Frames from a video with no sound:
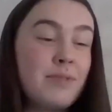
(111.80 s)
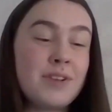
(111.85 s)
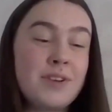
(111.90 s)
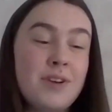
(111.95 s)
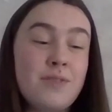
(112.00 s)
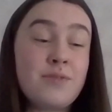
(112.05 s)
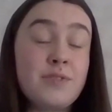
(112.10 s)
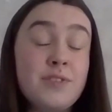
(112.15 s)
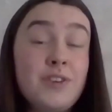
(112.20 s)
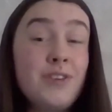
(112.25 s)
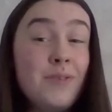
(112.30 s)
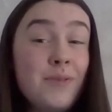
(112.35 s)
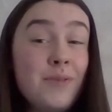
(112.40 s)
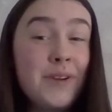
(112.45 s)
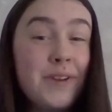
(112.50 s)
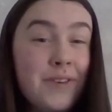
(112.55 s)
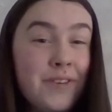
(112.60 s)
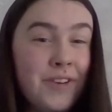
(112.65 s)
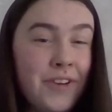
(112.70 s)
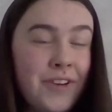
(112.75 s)
enough when you know
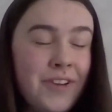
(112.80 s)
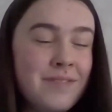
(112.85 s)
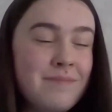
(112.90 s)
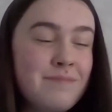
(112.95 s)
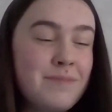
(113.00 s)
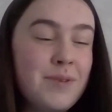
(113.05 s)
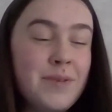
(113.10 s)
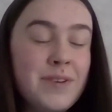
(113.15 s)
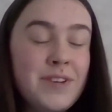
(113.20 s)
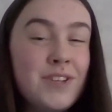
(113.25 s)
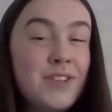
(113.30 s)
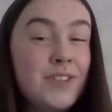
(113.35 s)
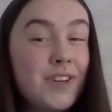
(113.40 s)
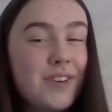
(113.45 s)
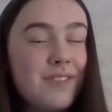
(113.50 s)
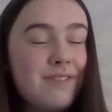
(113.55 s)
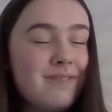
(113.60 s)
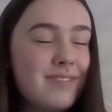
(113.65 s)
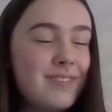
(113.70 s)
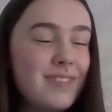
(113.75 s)
what you're doing, but when you
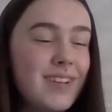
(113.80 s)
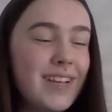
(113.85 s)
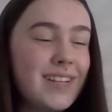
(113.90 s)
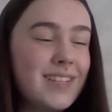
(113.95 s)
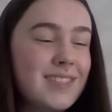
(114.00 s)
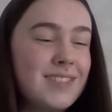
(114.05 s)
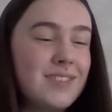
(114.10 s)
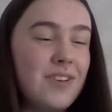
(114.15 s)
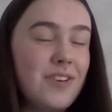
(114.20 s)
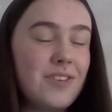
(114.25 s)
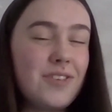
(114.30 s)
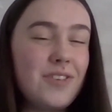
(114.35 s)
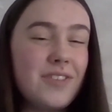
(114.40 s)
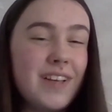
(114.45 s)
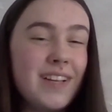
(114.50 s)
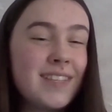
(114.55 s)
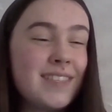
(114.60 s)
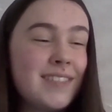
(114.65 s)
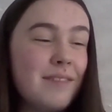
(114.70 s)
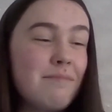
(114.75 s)
don't, it's not all
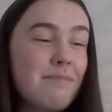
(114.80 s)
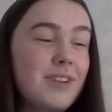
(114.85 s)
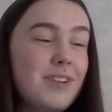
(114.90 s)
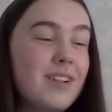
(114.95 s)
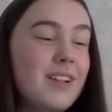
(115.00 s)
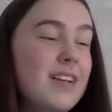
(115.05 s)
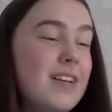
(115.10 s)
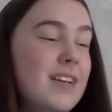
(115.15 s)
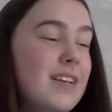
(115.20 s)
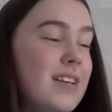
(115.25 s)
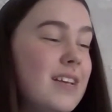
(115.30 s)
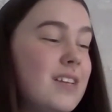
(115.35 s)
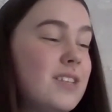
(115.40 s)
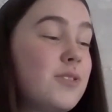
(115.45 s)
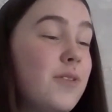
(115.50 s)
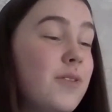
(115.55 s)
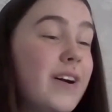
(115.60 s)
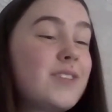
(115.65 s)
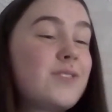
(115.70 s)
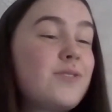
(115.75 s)
that simple.
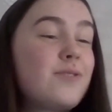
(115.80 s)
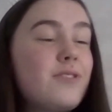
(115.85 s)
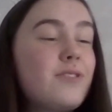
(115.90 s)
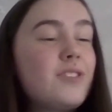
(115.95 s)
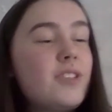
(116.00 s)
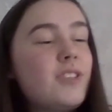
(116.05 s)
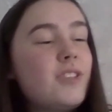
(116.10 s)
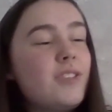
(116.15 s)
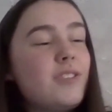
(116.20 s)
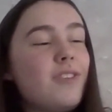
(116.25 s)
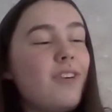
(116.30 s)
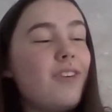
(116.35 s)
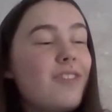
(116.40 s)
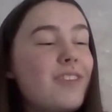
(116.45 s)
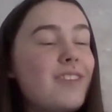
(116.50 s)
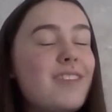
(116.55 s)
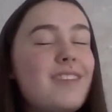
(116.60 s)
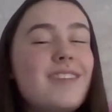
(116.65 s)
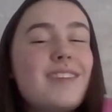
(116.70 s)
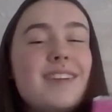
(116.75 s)
So I sort of just
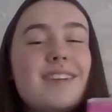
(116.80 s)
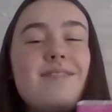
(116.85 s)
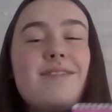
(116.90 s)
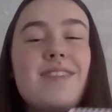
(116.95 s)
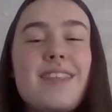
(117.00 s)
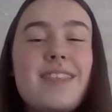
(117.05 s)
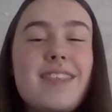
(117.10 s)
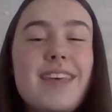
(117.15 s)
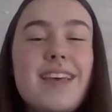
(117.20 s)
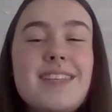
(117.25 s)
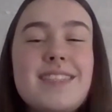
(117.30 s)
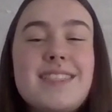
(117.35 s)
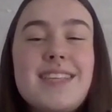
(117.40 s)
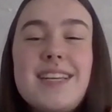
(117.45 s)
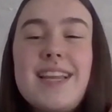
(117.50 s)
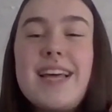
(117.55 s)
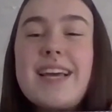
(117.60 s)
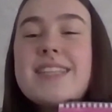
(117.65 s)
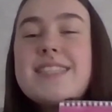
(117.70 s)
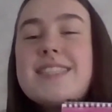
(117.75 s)
started with this and
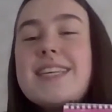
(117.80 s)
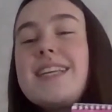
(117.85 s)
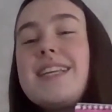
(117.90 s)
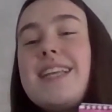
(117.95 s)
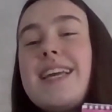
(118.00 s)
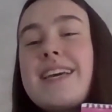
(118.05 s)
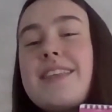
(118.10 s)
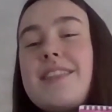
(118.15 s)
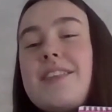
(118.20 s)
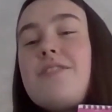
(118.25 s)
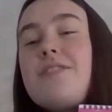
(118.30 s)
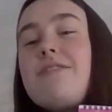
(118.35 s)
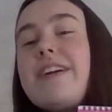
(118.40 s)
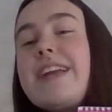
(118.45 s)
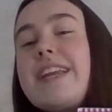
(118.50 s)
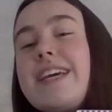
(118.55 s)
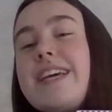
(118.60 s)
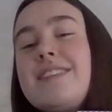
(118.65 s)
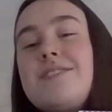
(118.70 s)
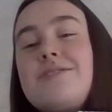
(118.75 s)
like did like the
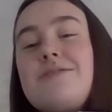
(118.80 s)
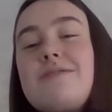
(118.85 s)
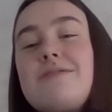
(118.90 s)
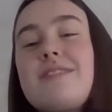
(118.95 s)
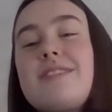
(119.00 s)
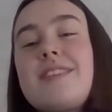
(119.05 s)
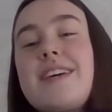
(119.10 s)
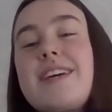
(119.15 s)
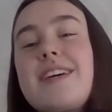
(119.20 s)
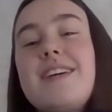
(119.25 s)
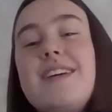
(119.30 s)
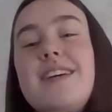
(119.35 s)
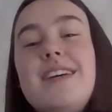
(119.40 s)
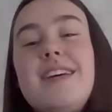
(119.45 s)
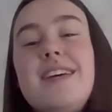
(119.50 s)
gradient sort of thing,